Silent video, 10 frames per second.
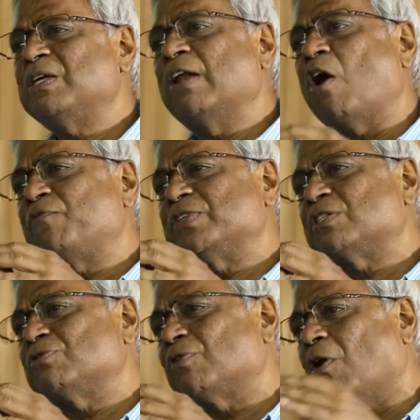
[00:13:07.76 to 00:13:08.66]
and
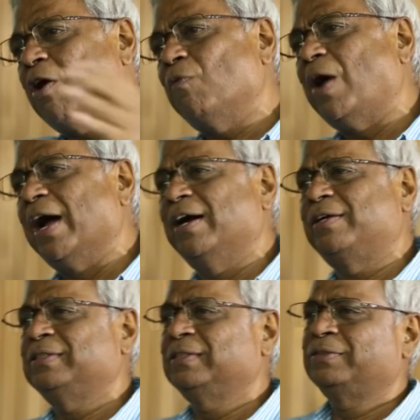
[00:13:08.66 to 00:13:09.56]
offices were all
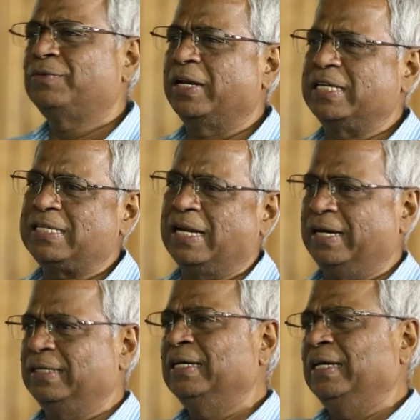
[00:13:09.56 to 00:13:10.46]
wired on AC
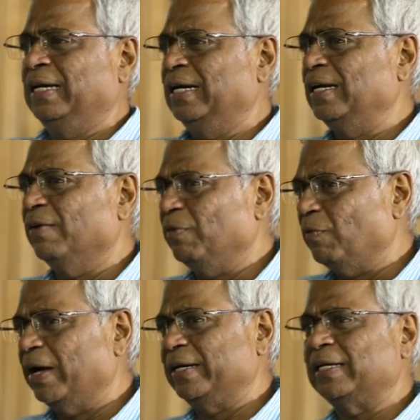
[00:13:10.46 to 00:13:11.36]
line. In India we
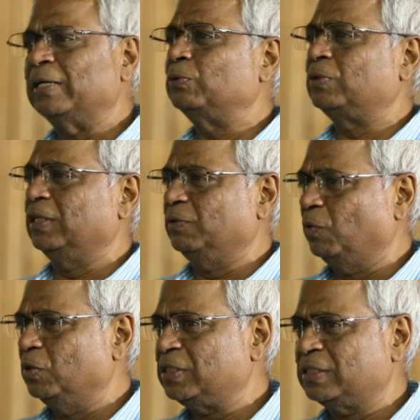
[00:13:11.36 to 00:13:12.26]
wire it at 230
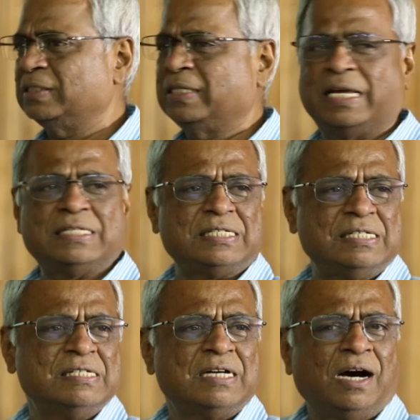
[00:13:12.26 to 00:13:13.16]
volts
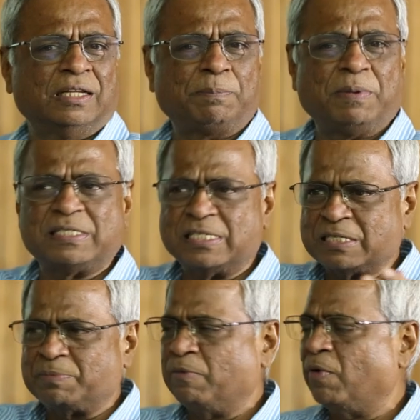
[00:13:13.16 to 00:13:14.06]
AC, other places
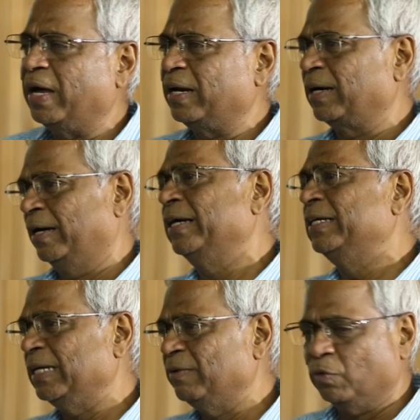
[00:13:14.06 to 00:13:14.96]
it may wire at
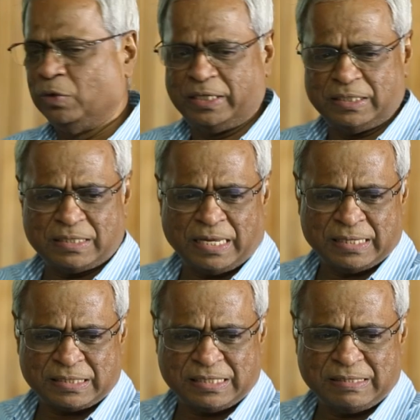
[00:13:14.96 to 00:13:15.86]
110 volt
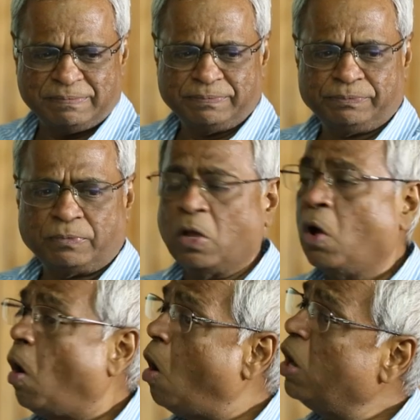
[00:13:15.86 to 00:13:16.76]
AC.
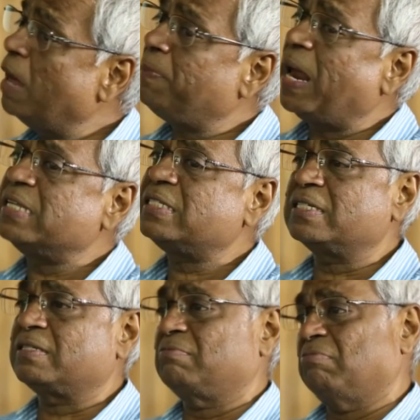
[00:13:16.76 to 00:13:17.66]
All
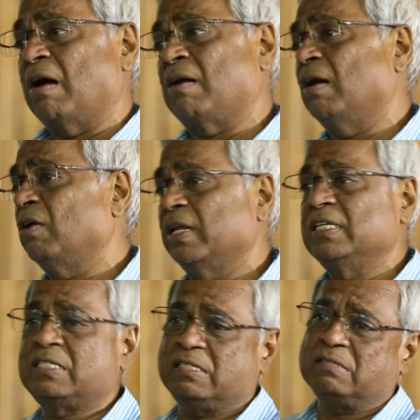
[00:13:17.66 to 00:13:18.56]
appliances are run on
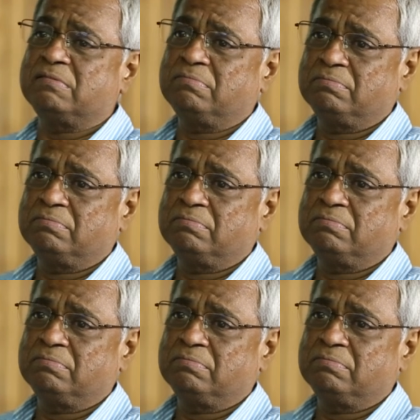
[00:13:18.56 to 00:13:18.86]
AC,